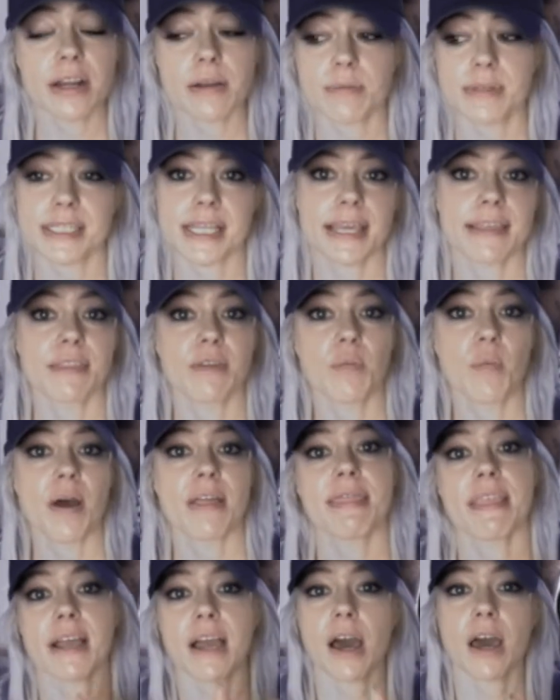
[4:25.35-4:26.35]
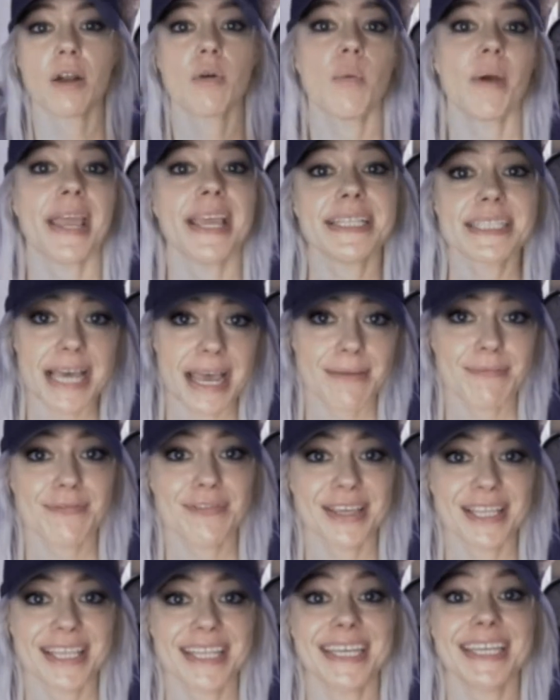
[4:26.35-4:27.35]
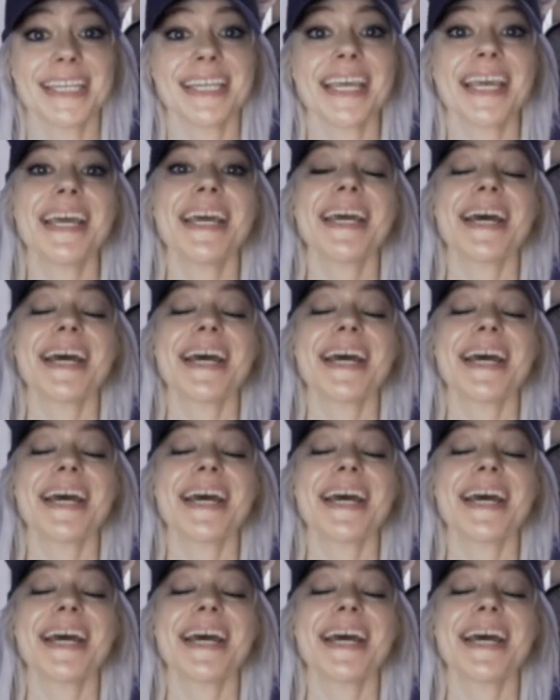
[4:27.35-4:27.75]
it was like the one that got away type feeling.